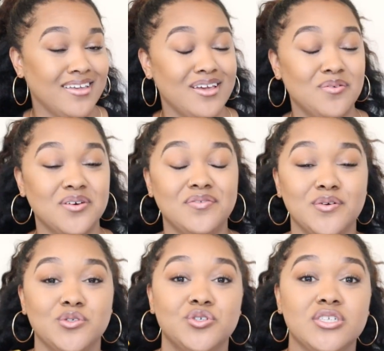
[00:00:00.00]
and what
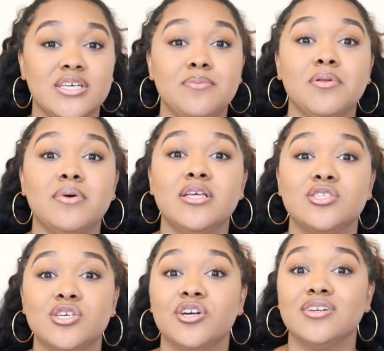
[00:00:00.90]
foods you should implement
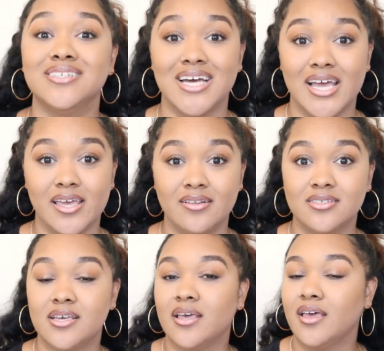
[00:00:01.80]
into your
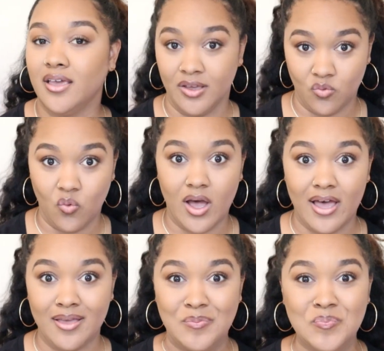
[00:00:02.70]
diet and
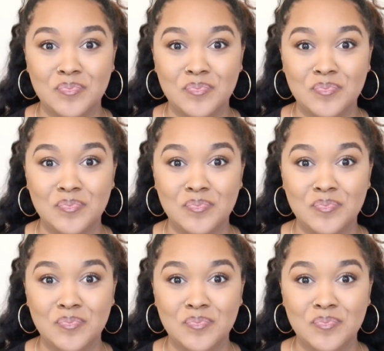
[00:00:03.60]
why.